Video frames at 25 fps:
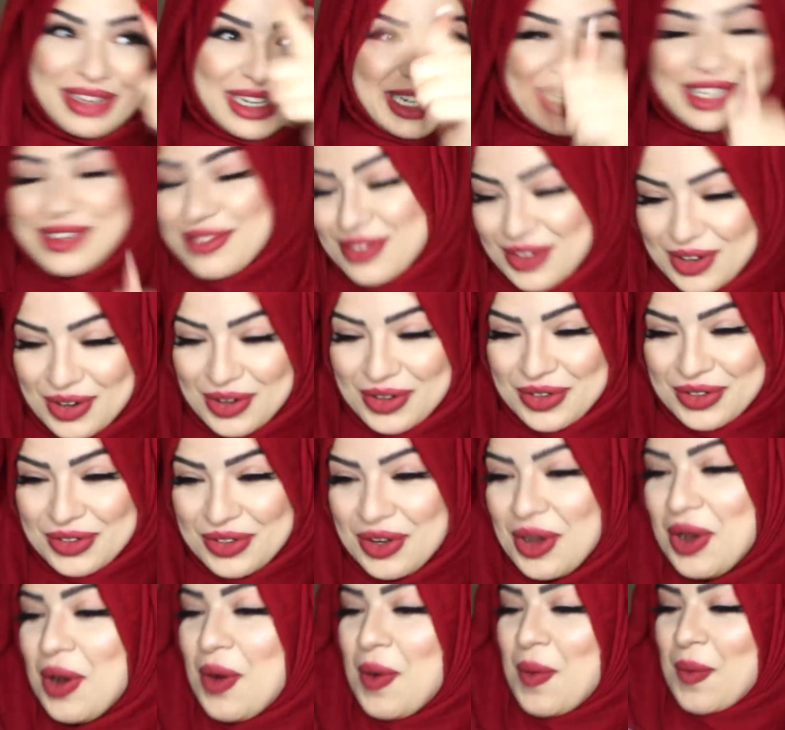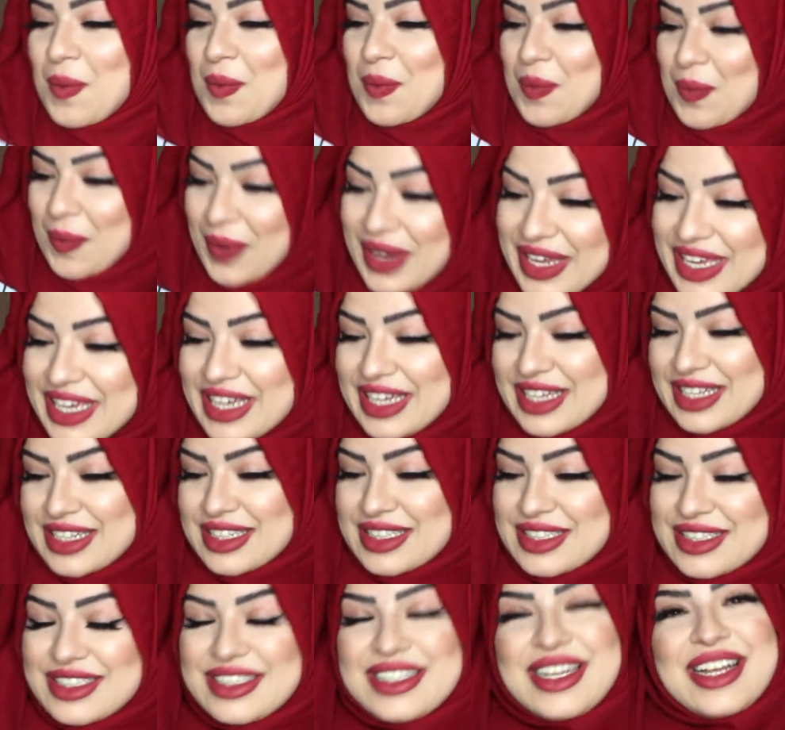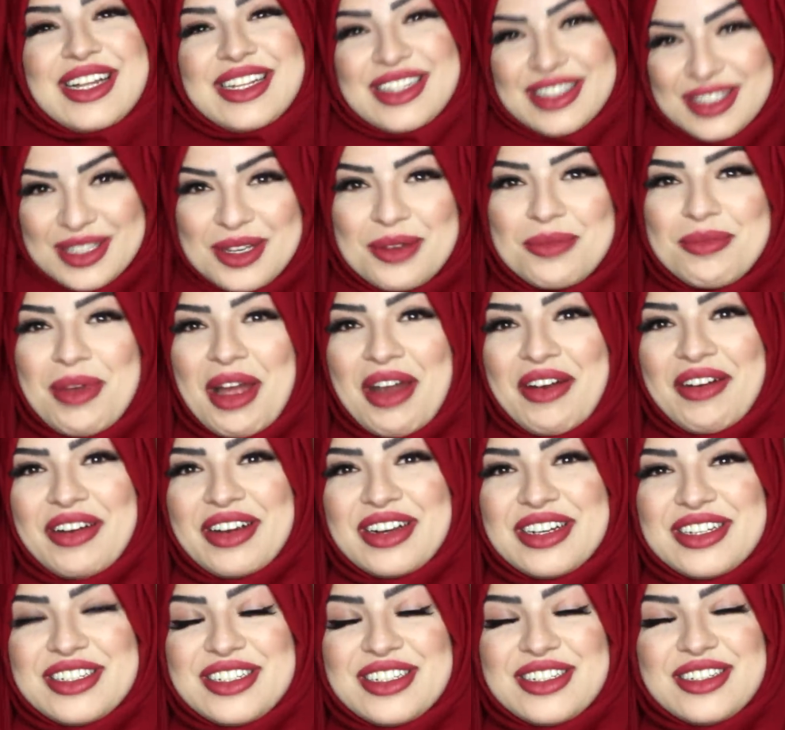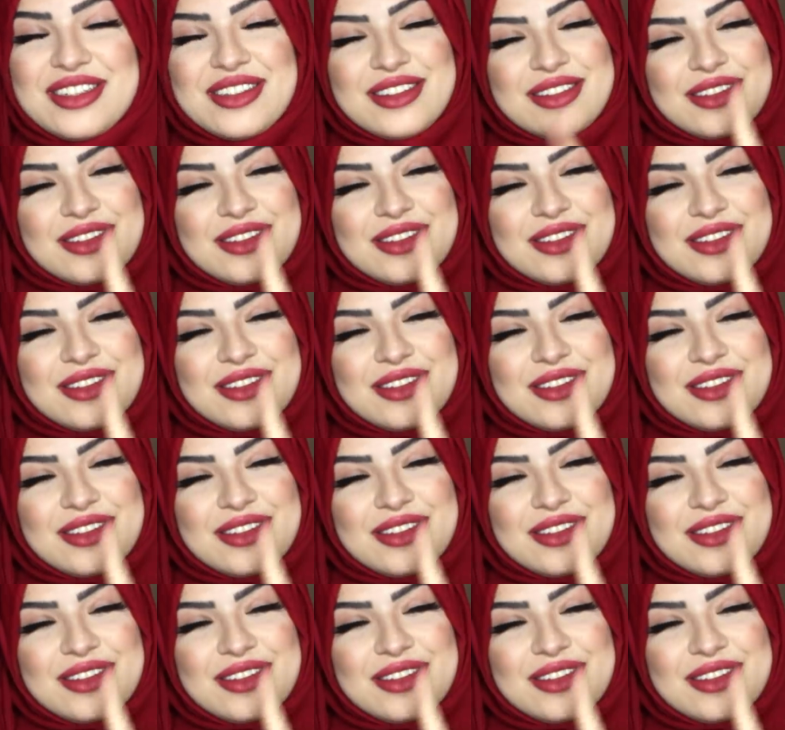believe it or not, waited until marriage.